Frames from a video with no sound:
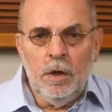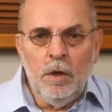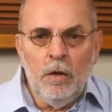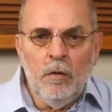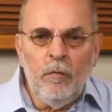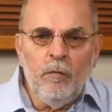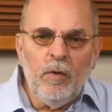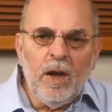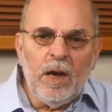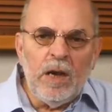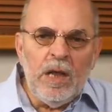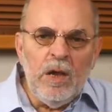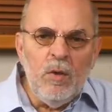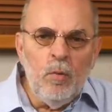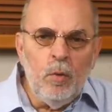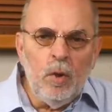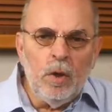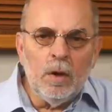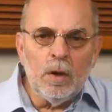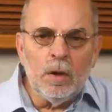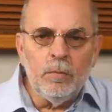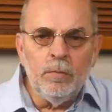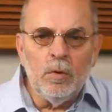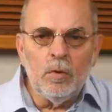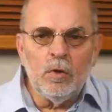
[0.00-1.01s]
A fairly
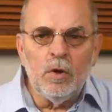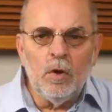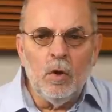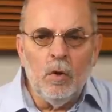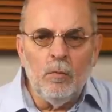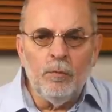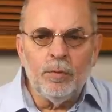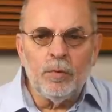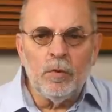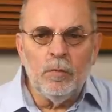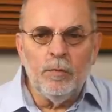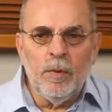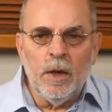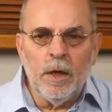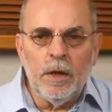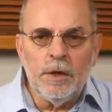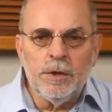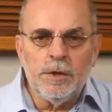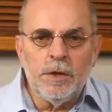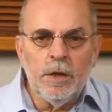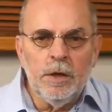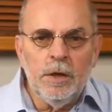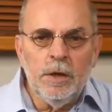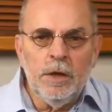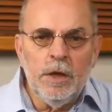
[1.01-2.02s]
workable
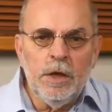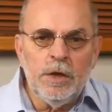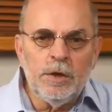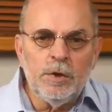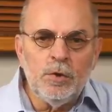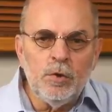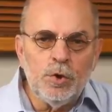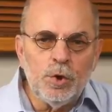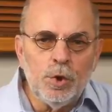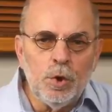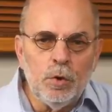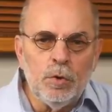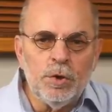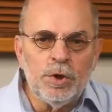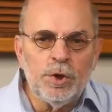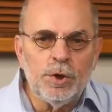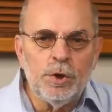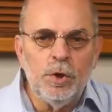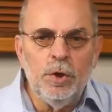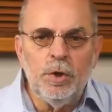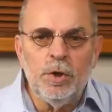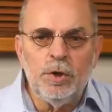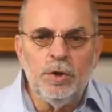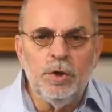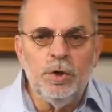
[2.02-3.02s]
compromise is to
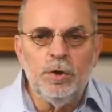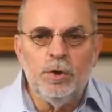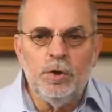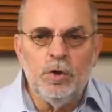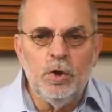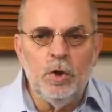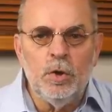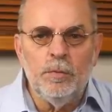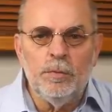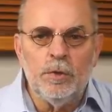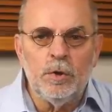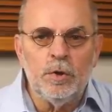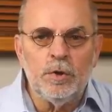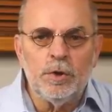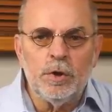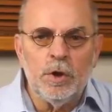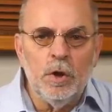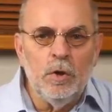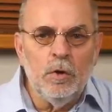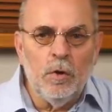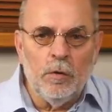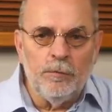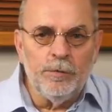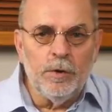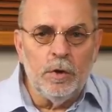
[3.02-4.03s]
short-circuit the terminals
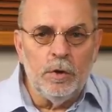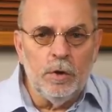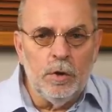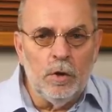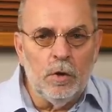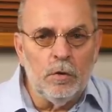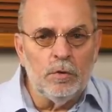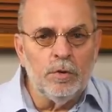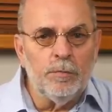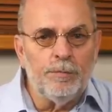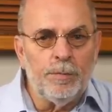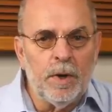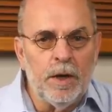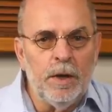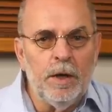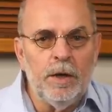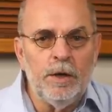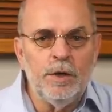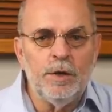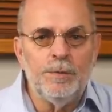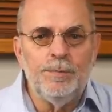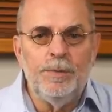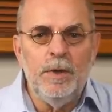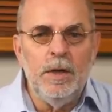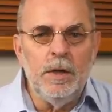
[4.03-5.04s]
of the
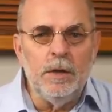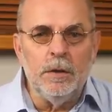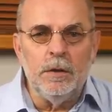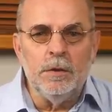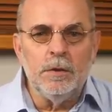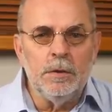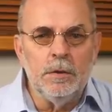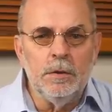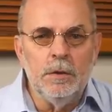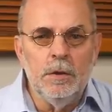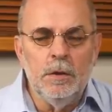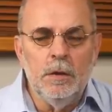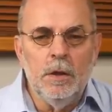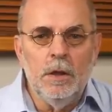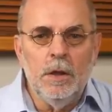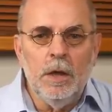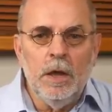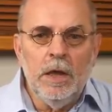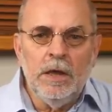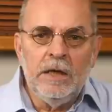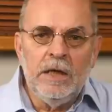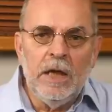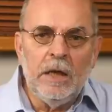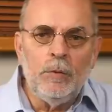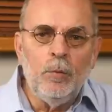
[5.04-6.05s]
non-playing speakers.
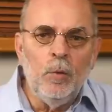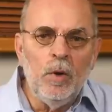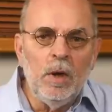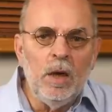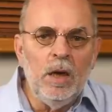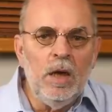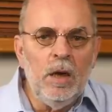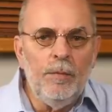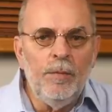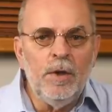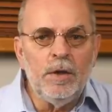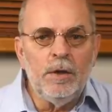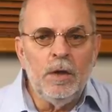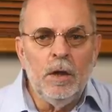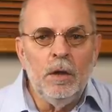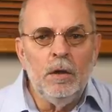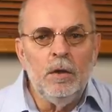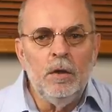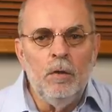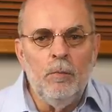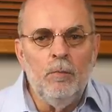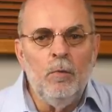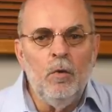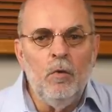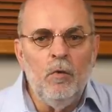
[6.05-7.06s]
That will limit
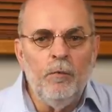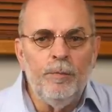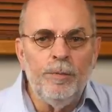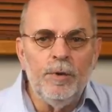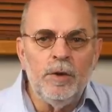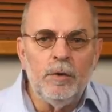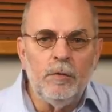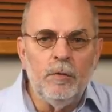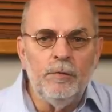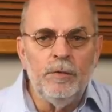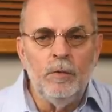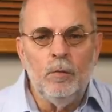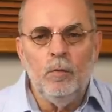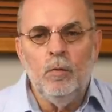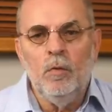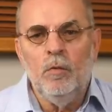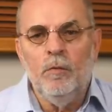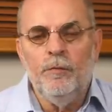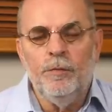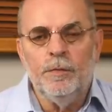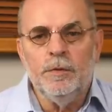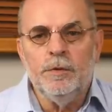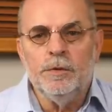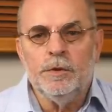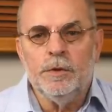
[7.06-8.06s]
the movement of the
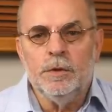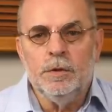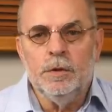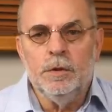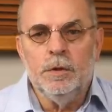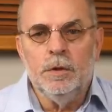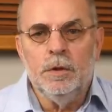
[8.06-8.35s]
woofers.